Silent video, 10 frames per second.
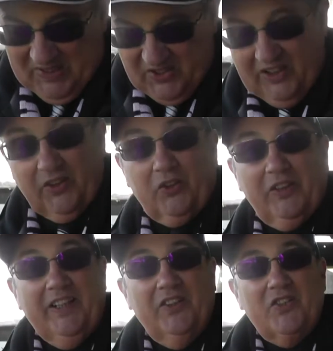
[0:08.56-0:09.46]
Taylor
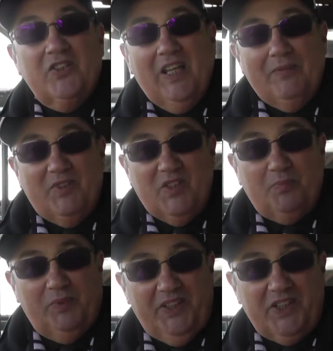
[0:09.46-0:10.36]
Leonard kept his
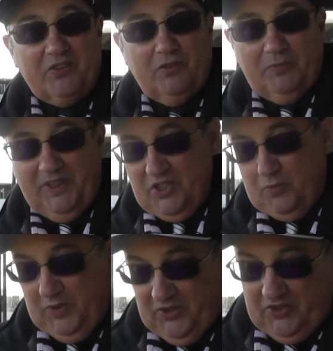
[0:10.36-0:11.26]
place from
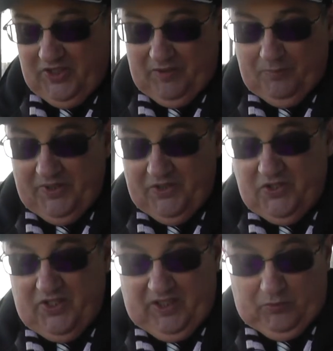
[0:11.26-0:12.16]
last week's game
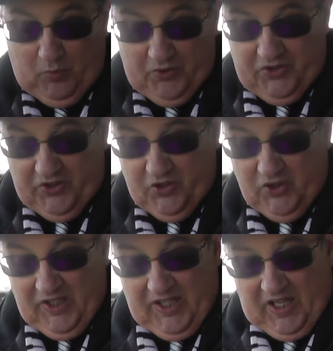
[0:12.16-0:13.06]
at
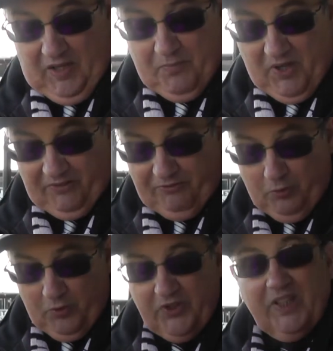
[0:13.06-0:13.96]
Wantage, and Mark
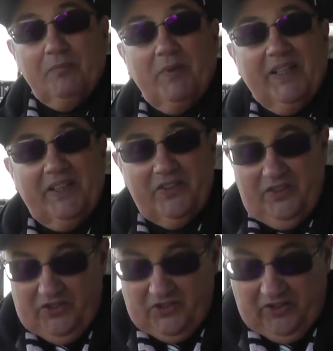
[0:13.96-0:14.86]
Ford came back
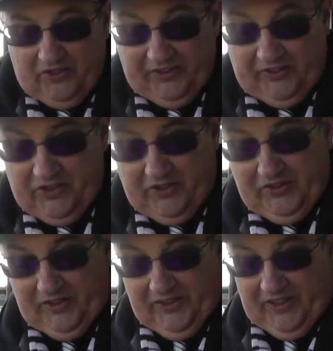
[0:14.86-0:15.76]
into the
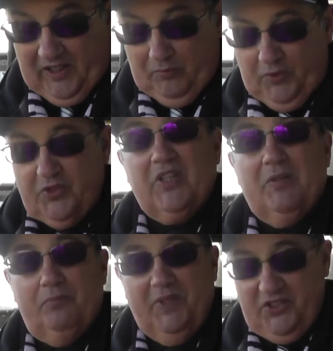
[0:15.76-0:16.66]
starting lineup with
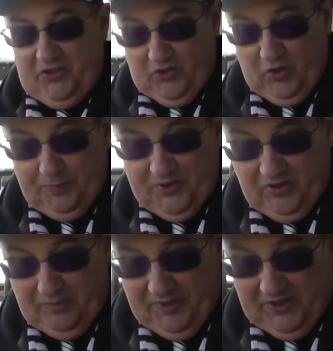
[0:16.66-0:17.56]
Sam Beeson dropping
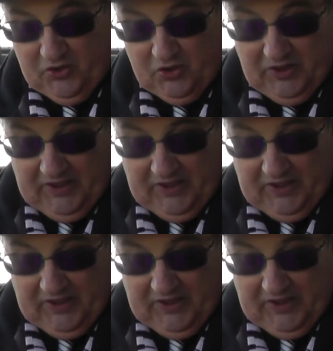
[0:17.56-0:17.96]
to the bench.